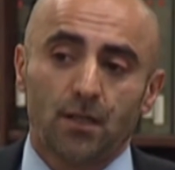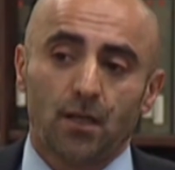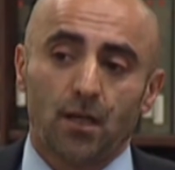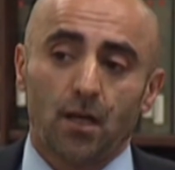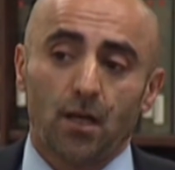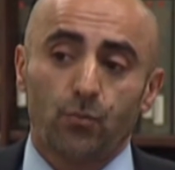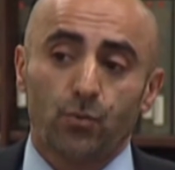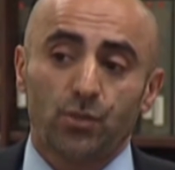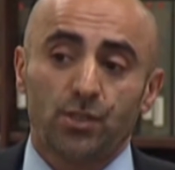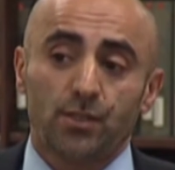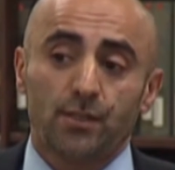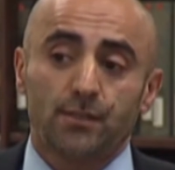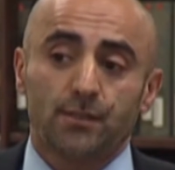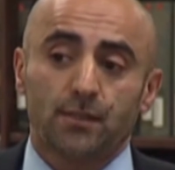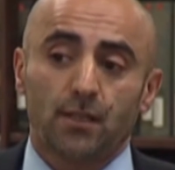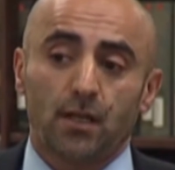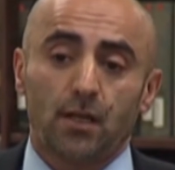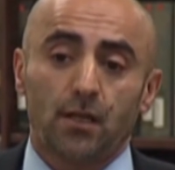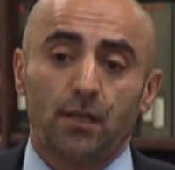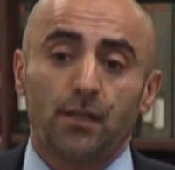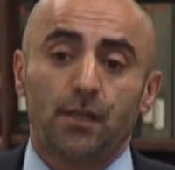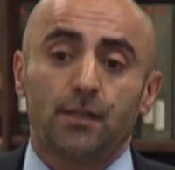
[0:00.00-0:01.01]
uh, which is
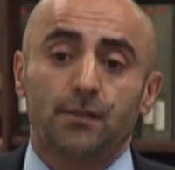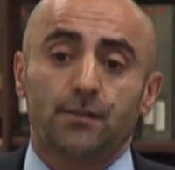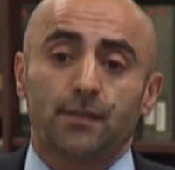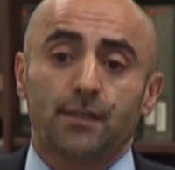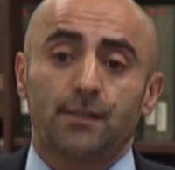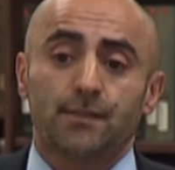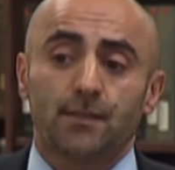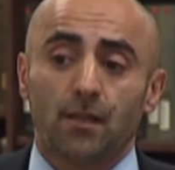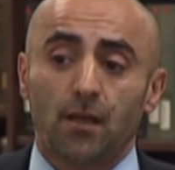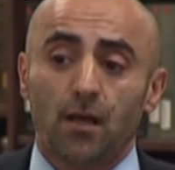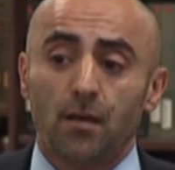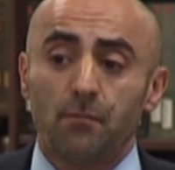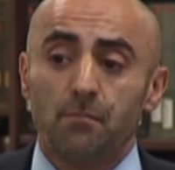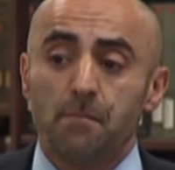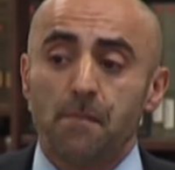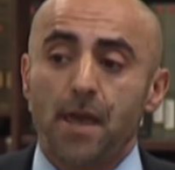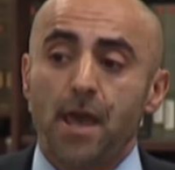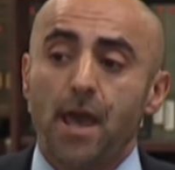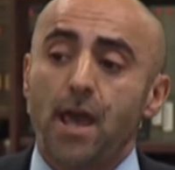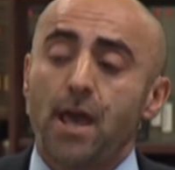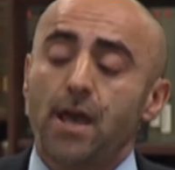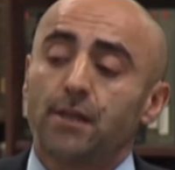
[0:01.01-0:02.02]
uh, its
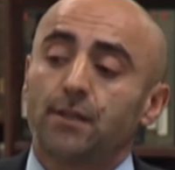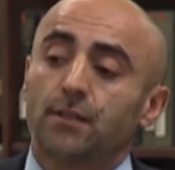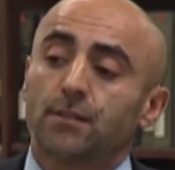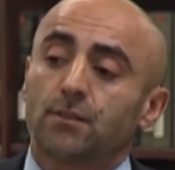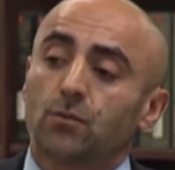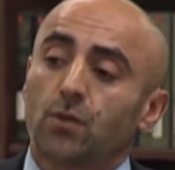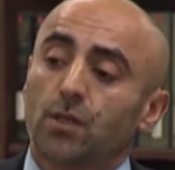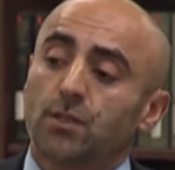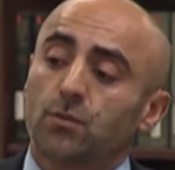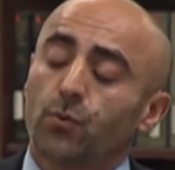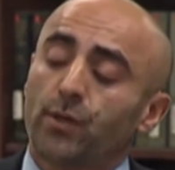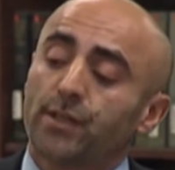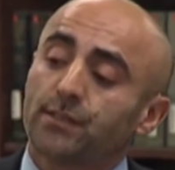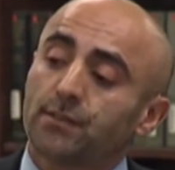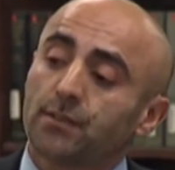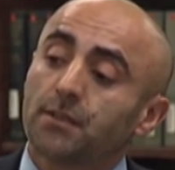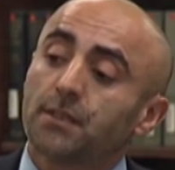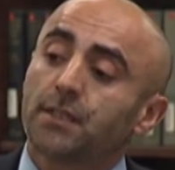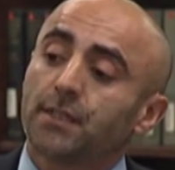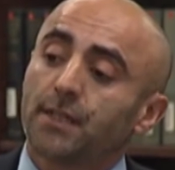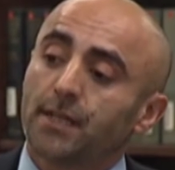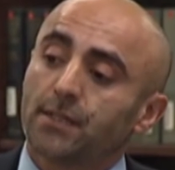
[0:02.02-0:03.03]
Islam and its, its
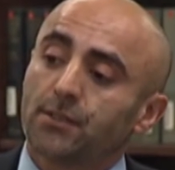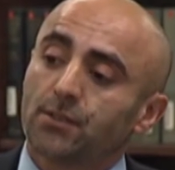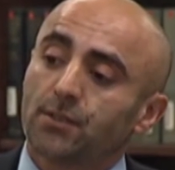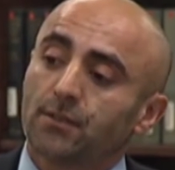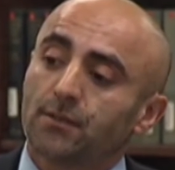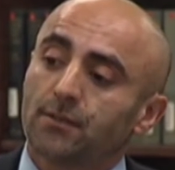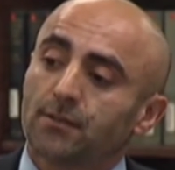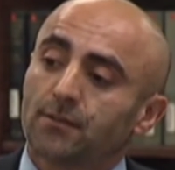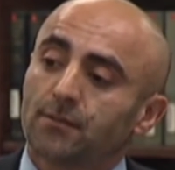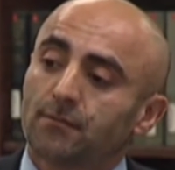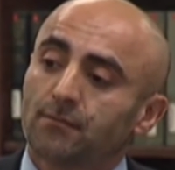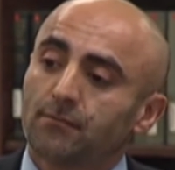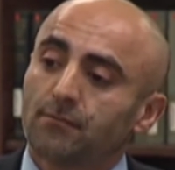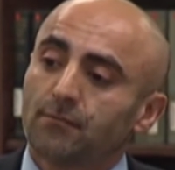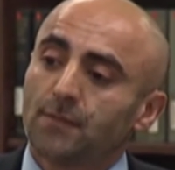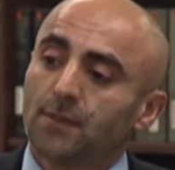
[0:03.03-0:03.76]
Western connections.